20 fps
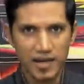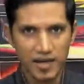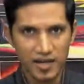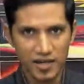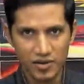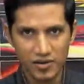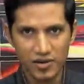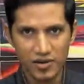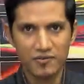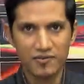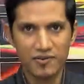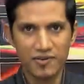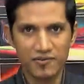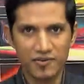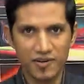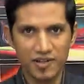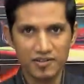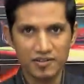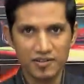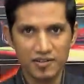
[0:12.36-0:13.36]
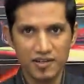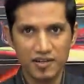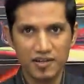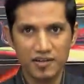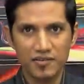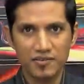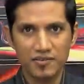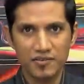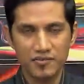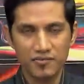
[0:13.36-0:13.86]
Hello everyone,
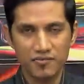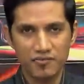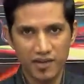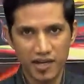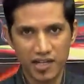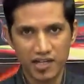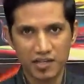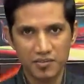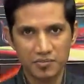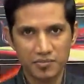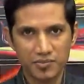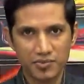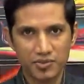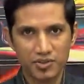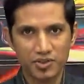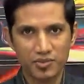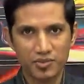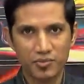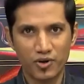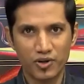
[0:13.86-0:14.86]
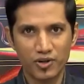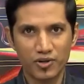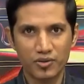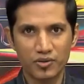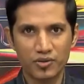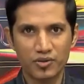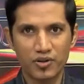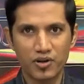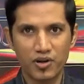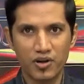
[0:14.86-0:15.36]
welcome to the
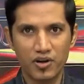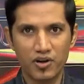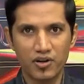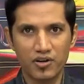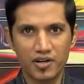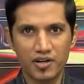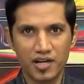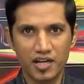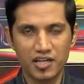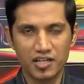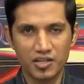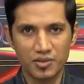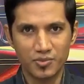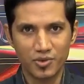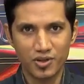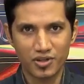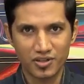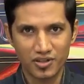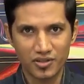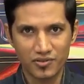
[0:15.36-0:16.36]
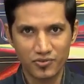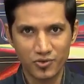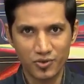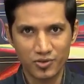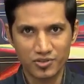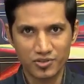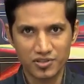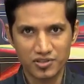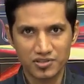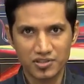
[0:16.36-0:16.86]
module on intermolecular
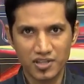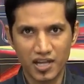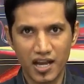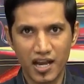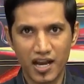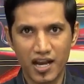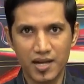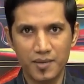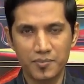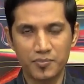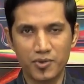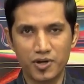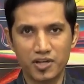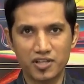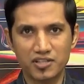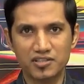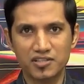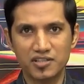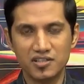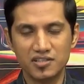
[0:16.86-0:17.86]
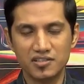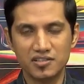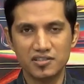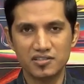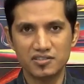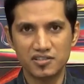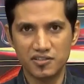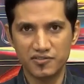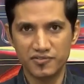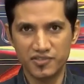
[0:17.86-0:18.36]
forces and potential energy
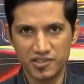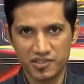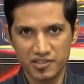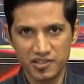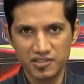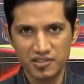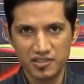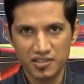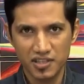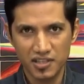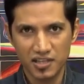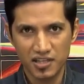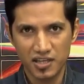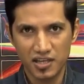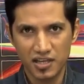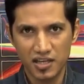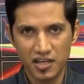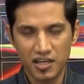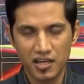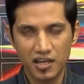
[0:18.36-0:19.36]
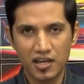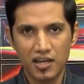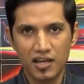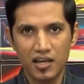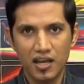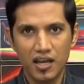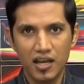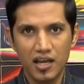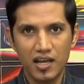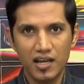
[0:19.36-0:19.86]
surfaces.
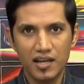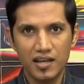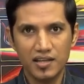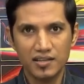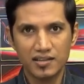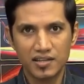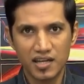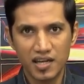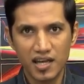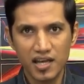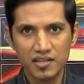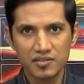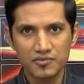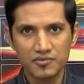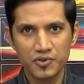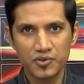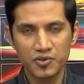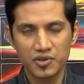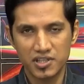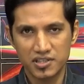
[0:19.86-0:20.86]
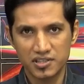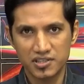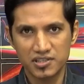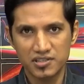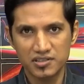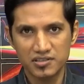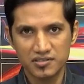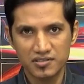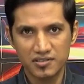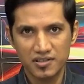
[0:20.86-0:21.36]
In the last few
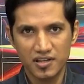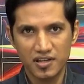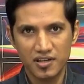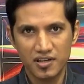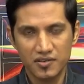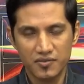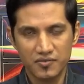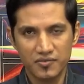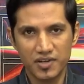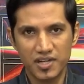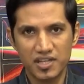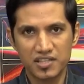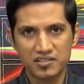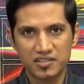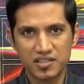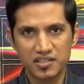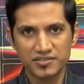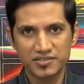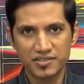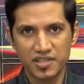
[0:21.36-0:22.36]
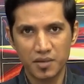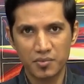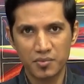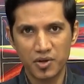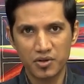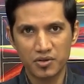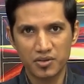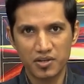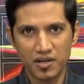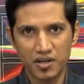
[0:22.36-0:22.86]
lectures, we discussed
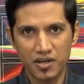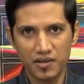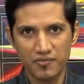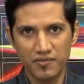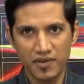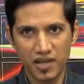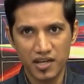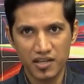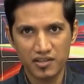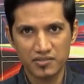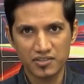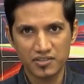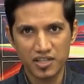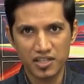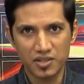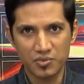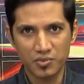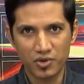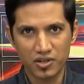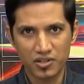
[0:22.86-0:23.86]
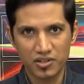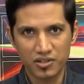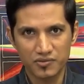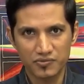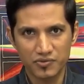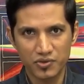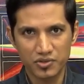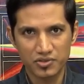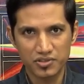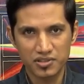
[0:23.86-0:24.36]
about various intermolecular
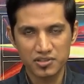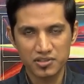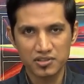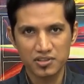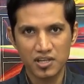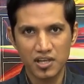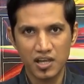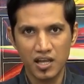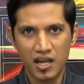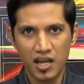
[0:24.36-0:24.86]
forces